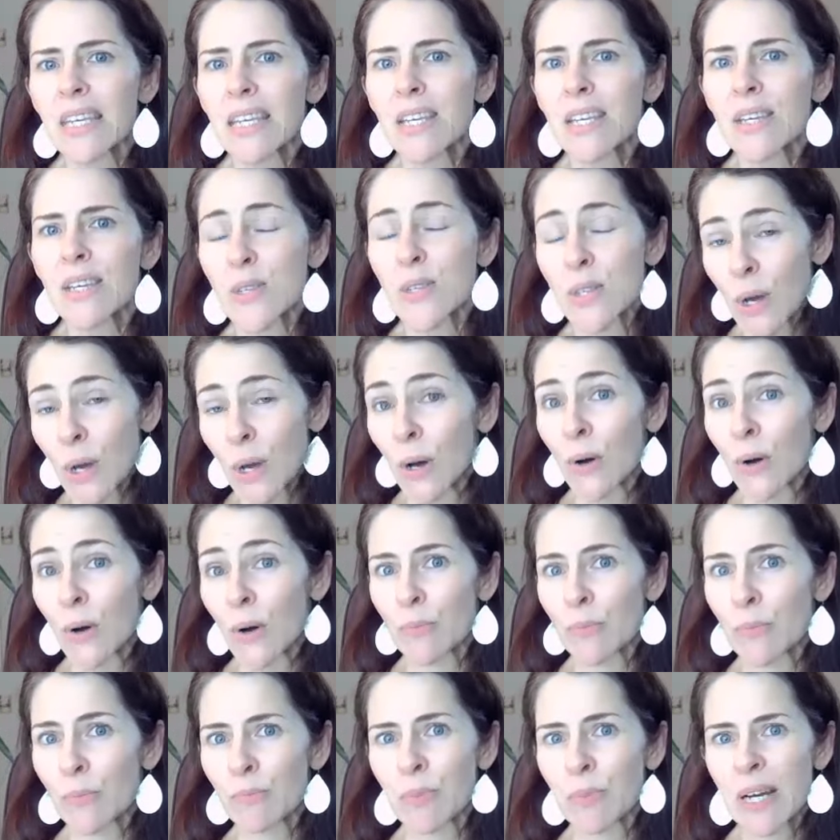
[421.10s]

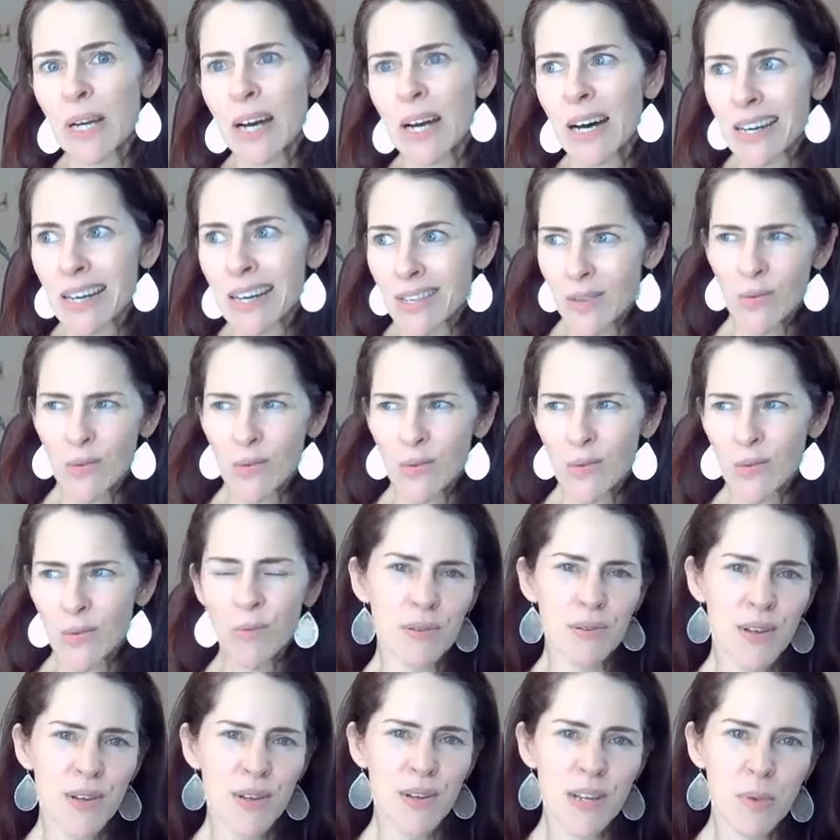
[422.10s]
So because of
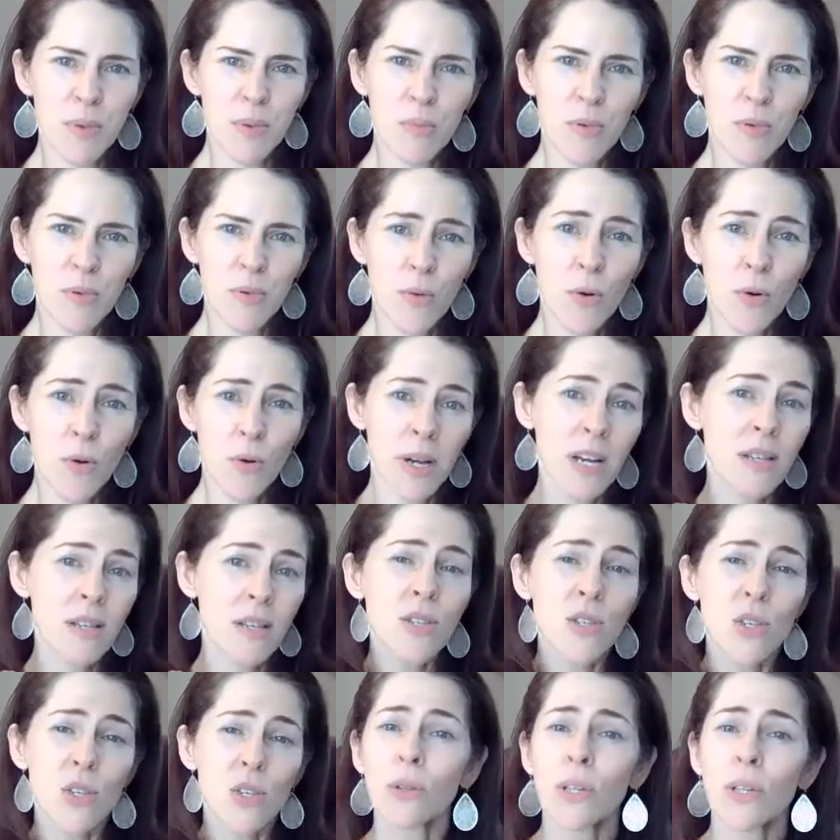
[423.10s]
what I was talking about before,
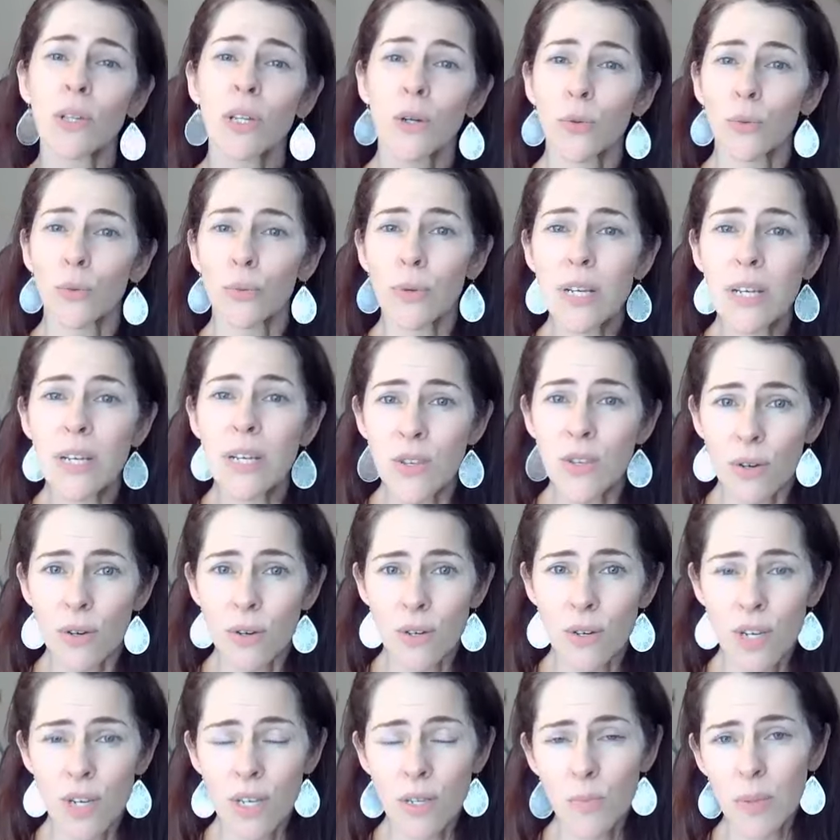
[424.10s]
because so little
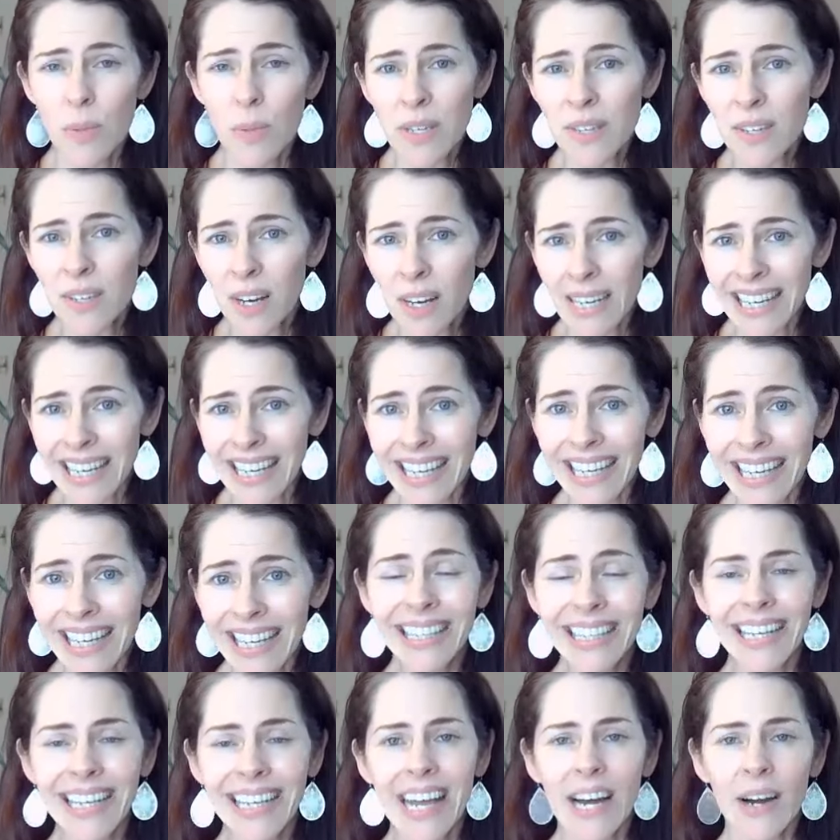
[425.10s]
research has been done
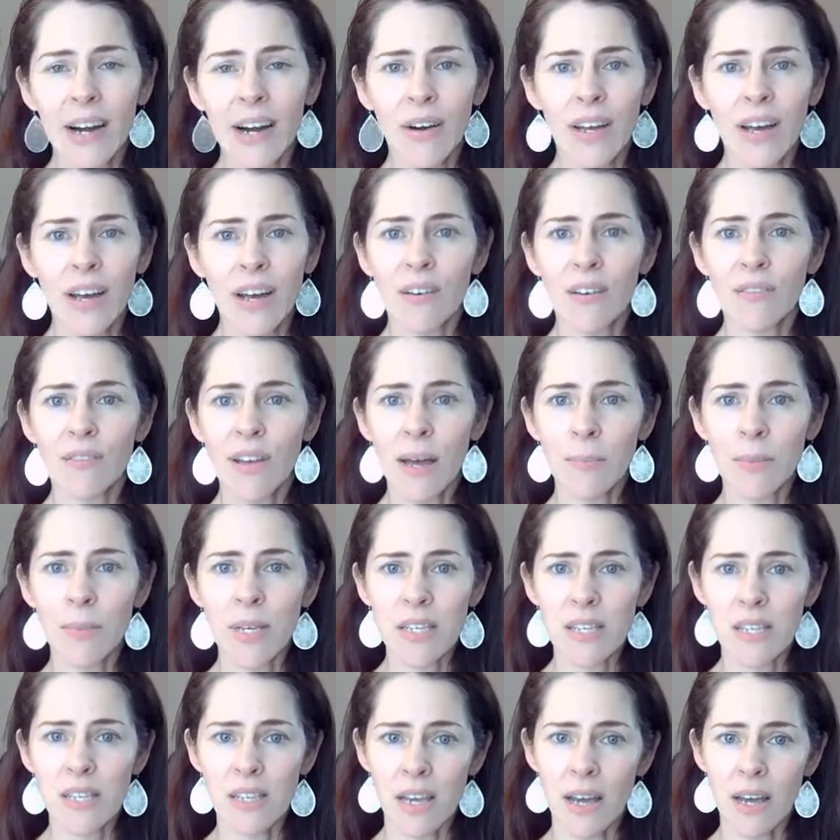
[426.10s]
in the area of
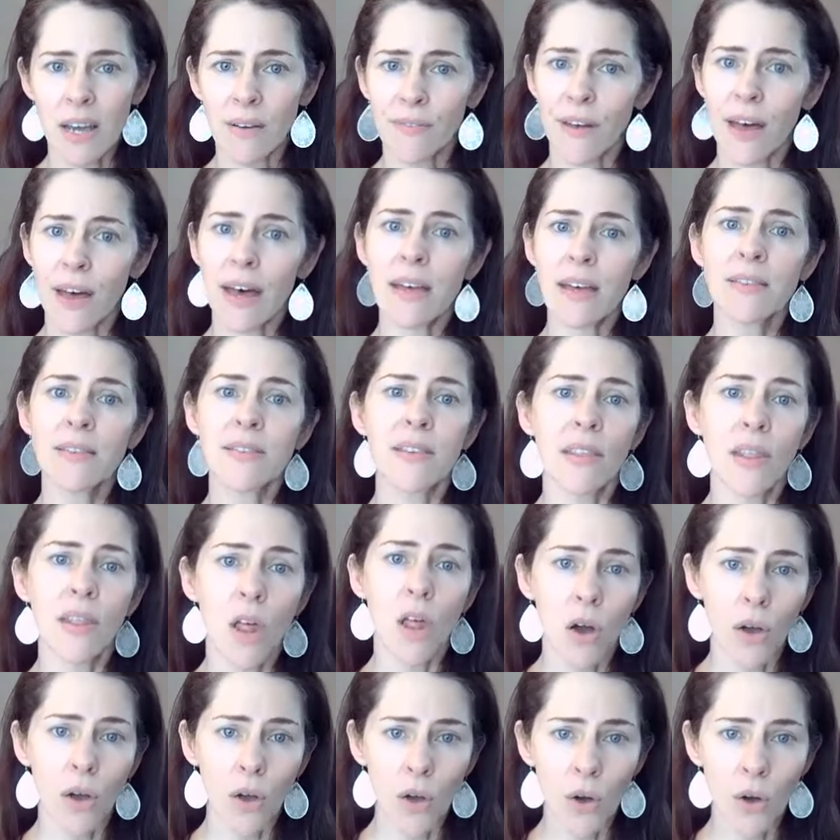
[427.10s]
ME/CFS and
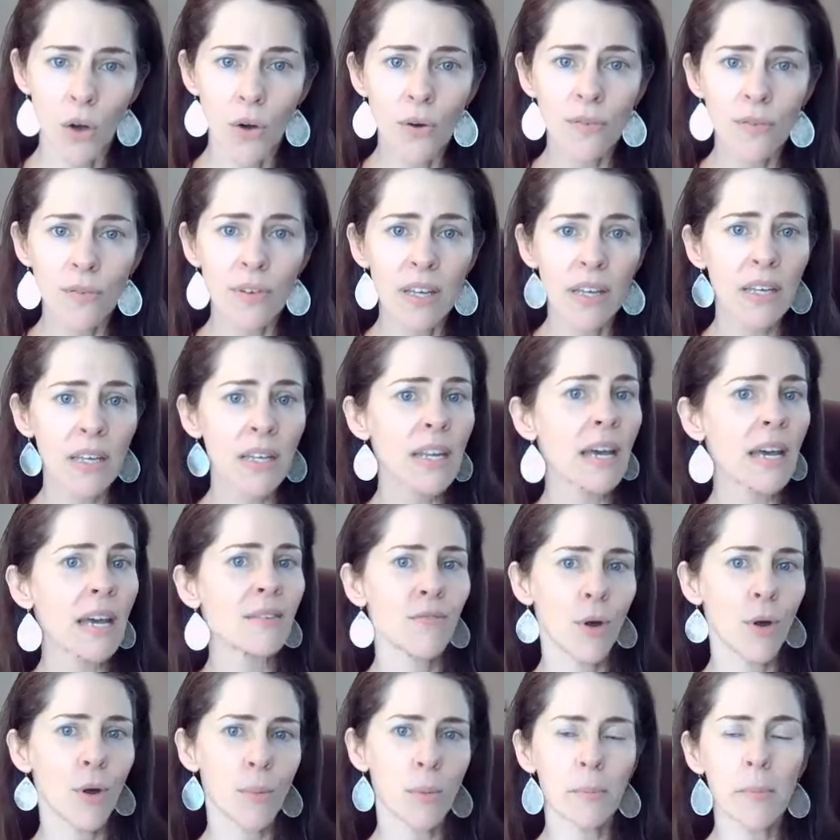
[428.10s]
long COVID and
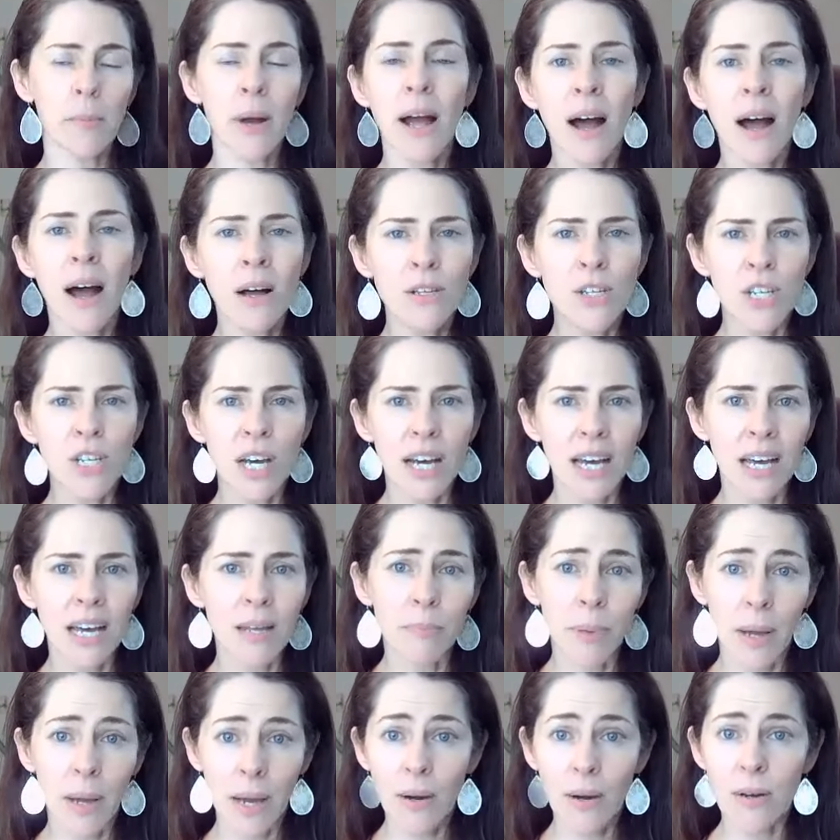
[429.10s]
fibromyalgia
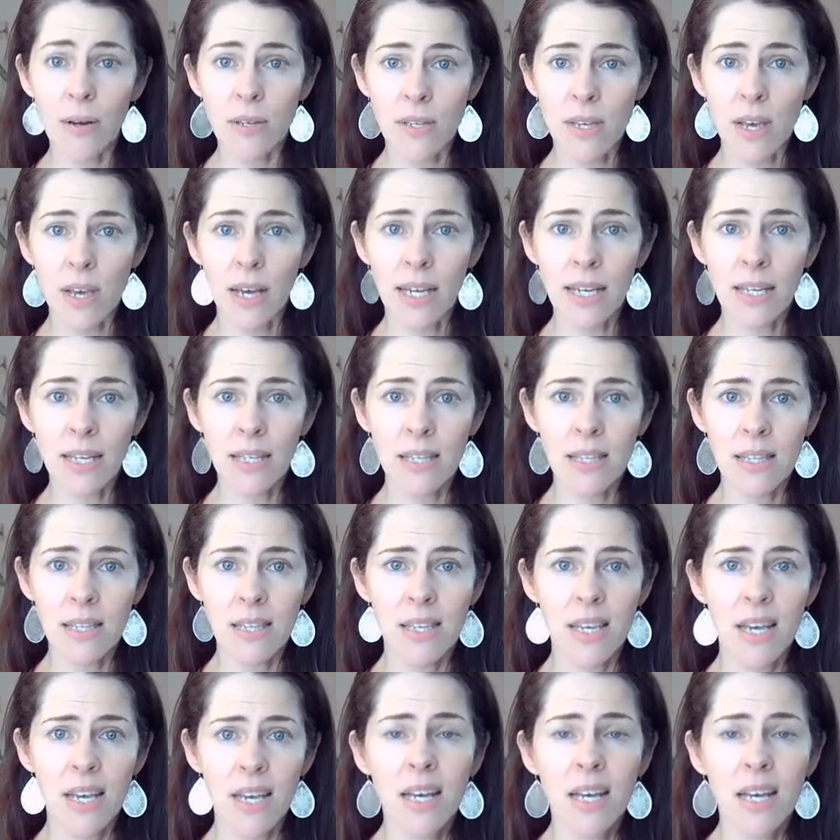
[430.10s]
and parasites,